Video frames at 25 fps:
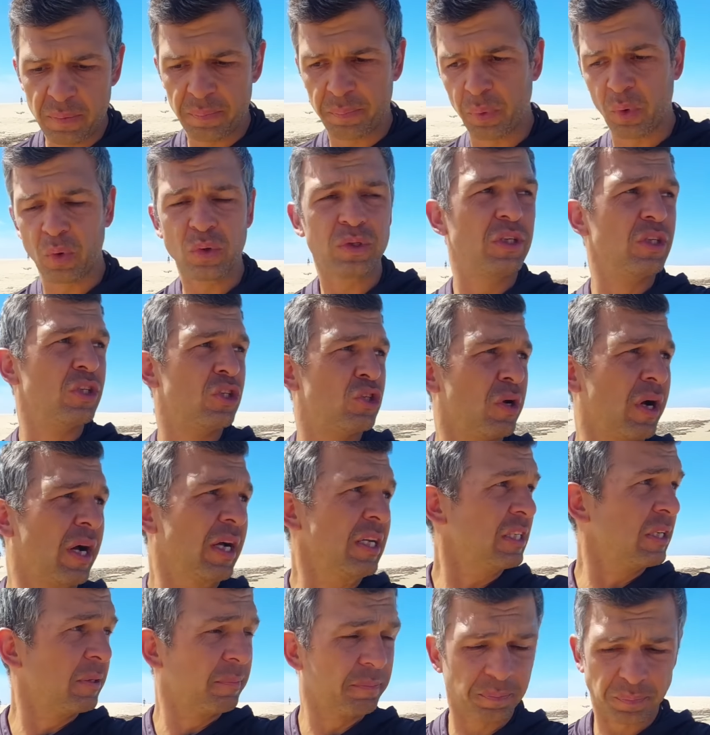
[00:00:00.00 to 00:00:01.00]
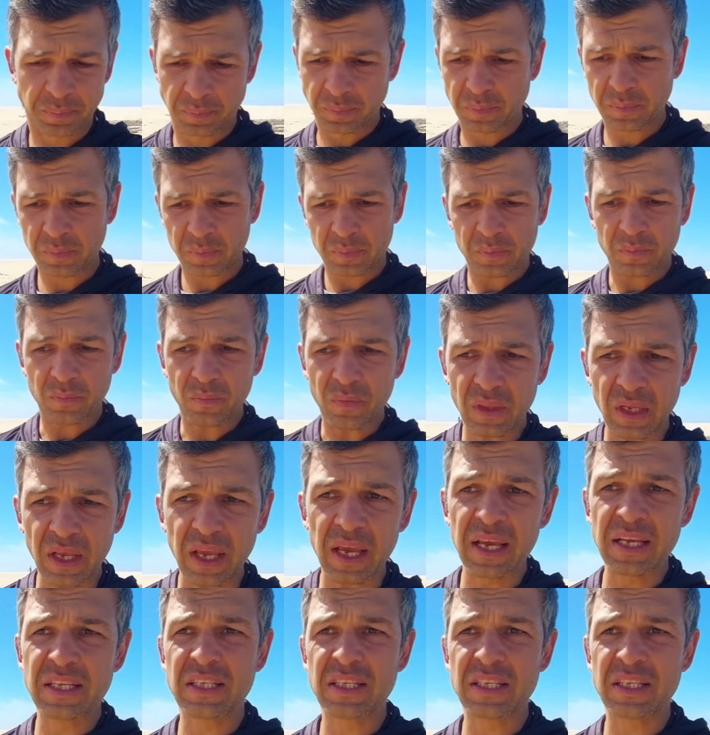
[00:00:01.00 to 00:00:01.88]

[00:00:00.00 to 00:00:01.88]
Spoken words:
to us. It's a